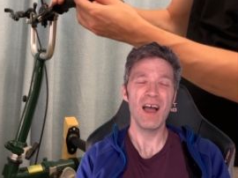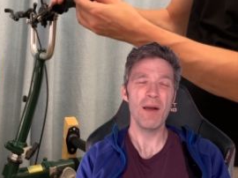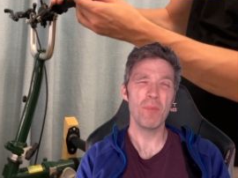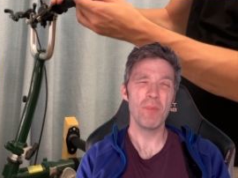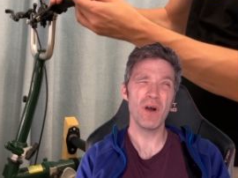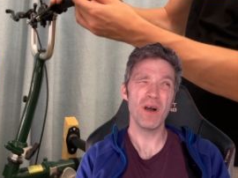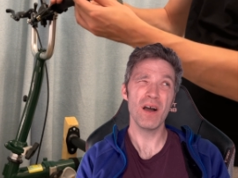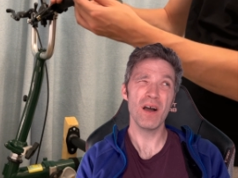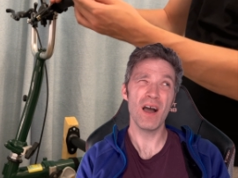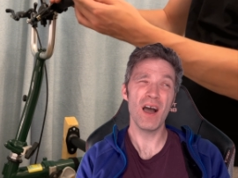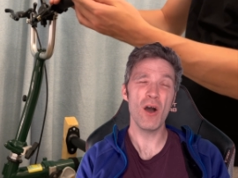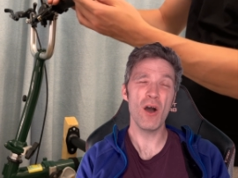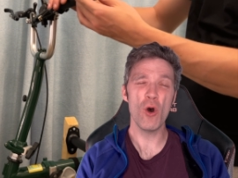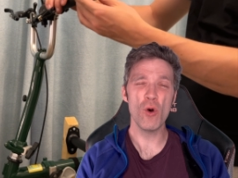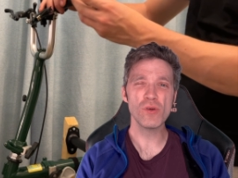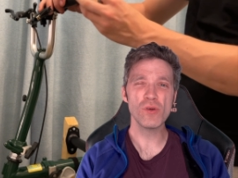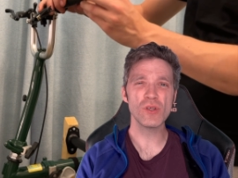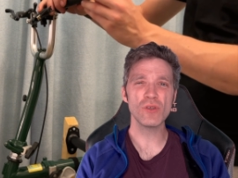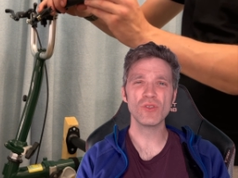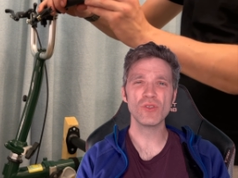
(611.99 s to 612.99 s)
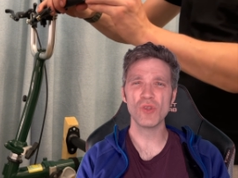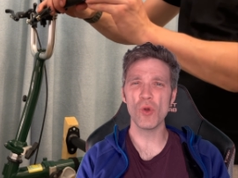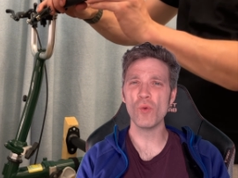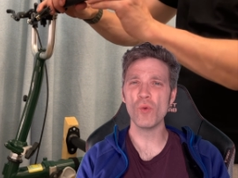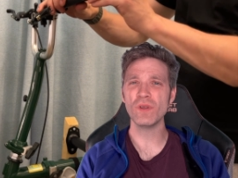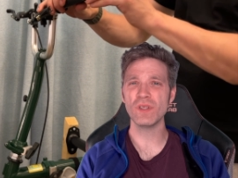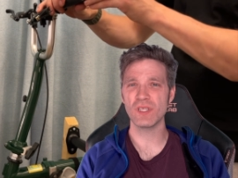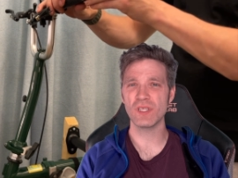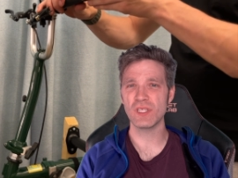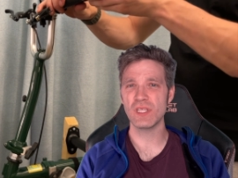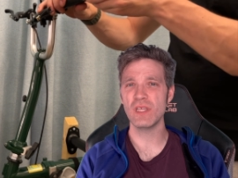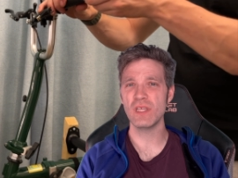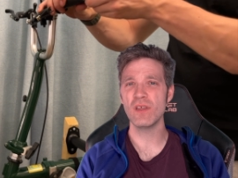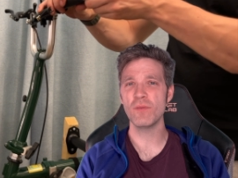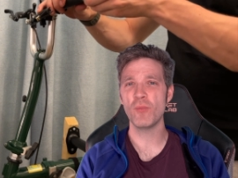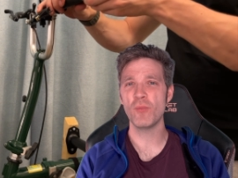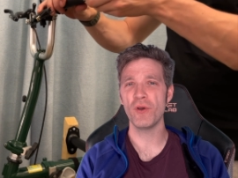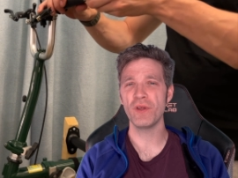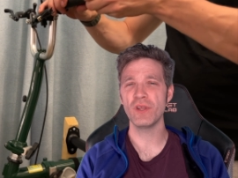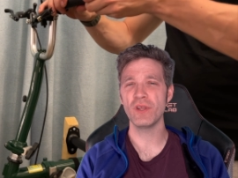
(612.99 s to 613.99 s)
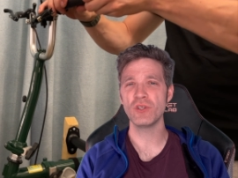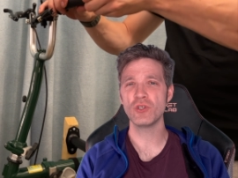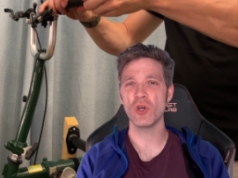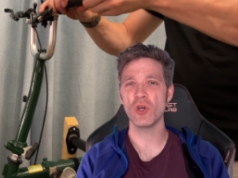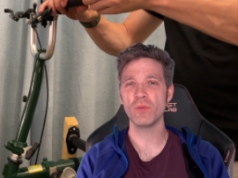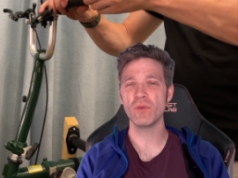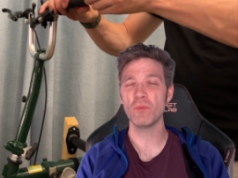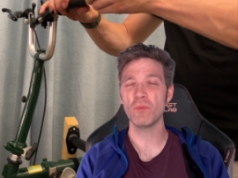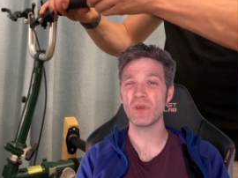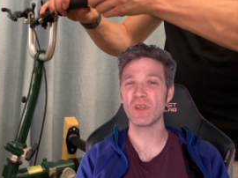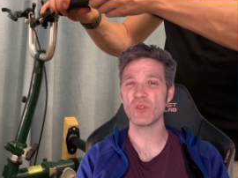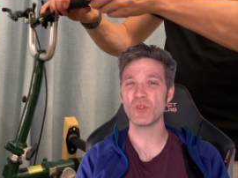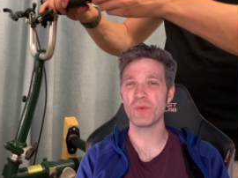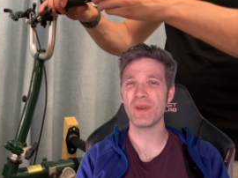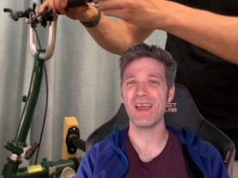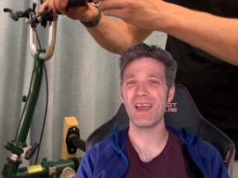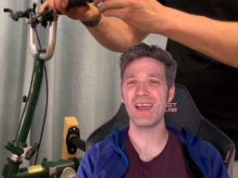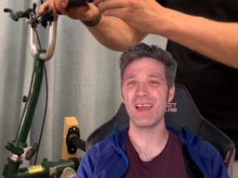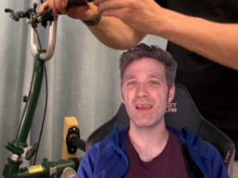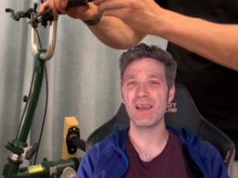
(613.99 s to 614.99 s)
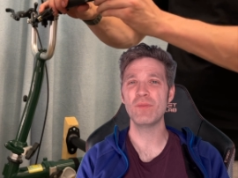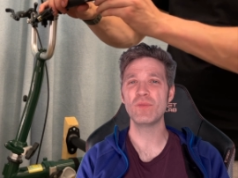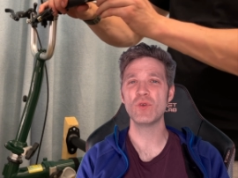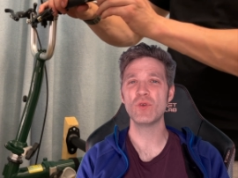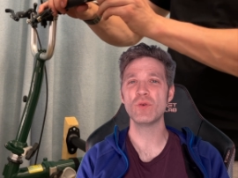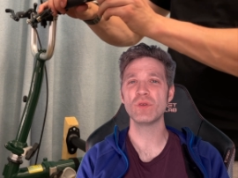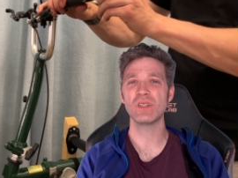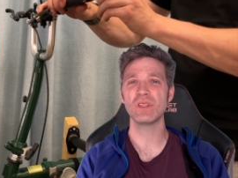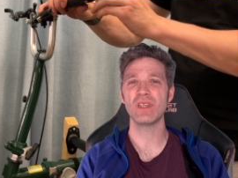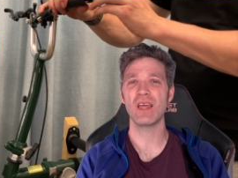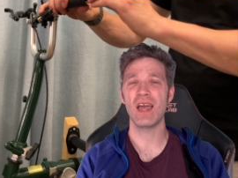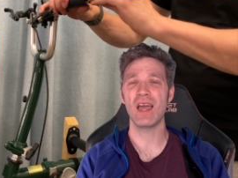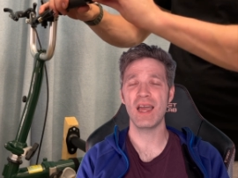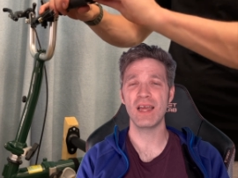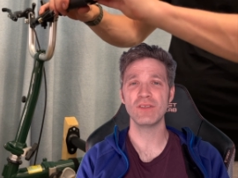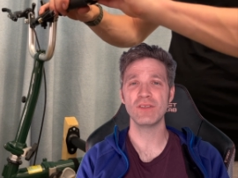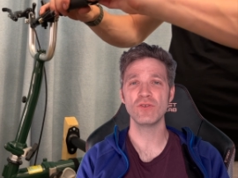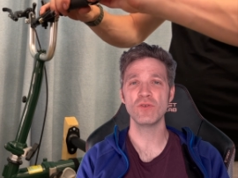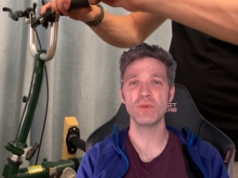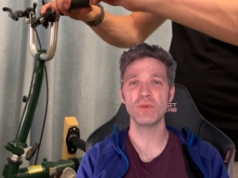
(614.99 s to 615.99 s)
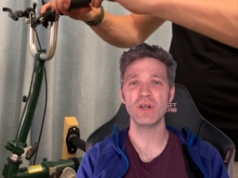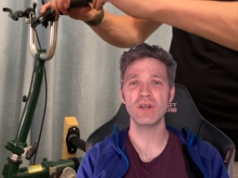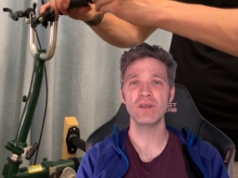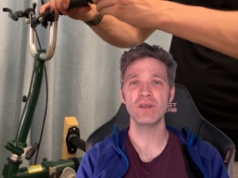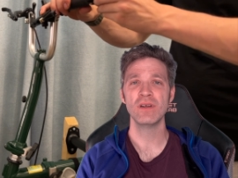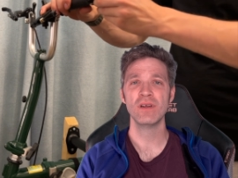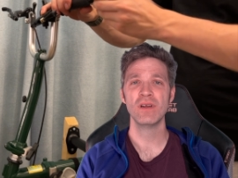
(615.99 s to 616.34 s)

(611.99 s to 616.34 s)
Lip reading: But I also don't see the point in chopping them, because when I am using the handlebar,